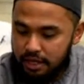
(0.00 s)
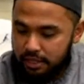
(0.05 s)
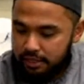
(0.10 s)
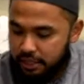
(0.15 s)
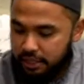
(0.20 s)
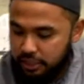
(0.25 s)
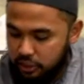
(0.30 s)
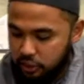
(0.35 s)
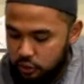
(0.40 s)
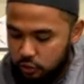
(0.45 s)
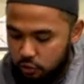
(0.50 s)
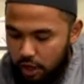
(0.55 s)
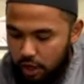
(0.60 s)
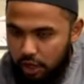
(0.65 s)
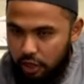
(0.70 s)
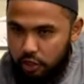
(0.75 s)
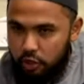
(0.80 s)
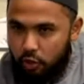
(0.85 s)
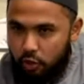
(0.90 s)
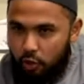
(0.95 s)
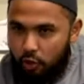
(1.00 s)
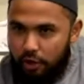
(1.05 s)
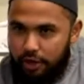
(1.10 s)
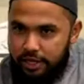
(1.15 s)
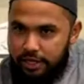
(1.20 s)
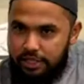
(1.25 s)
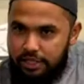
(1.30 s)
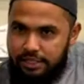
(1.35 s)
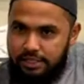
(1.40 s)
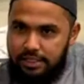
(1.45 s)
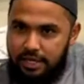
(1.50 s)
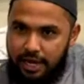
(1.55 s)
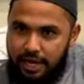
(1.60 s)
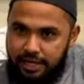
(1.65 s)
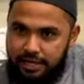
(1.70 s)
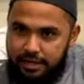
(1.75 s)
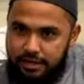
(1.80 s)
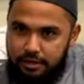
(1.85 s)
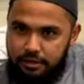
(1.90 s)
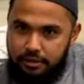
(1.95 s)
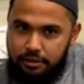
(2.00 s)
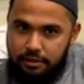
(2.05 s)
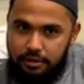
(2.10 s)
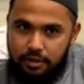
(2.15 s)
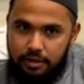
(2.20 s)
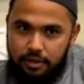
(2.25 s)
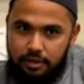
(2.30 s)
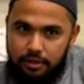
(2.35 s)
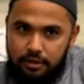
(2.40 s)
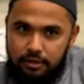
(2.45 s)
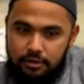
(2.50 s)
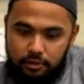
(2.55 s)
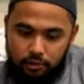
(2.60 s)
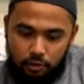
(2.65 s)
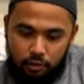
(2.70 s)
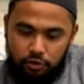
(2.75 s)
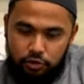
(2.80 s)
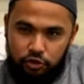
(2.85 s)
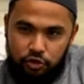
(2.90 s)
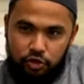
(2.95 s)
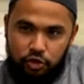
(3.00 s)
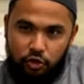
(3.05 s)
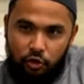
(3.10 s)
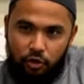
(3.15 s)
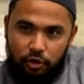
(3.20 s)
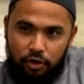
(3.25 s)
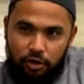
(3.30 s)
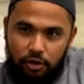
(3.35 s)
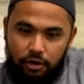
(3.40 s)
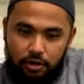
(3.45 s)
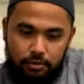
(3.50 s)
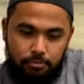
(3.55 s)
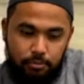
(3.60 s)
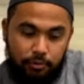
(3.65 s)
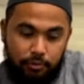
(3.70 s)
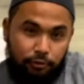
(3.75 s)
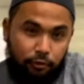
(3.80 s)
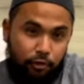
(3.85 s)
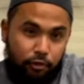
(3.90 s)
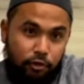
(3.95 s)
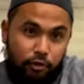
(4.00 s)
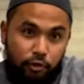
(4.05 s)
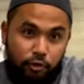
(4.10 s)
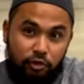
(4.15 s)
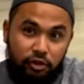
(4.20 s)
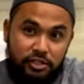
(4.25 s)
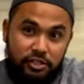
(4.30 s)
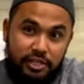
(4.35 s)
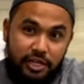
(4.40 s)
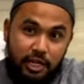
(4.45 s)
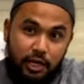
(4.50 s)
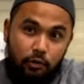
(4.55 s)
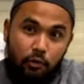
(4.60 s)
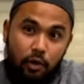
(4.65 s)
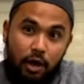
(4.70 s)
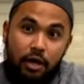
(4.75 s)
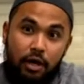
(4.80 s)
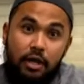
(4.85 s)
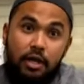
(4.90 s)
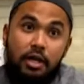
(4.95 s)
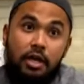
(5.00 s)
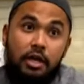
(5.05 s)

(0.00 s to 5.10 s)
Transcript: that you are going aside, yeah, go to the corner before you go to the second one,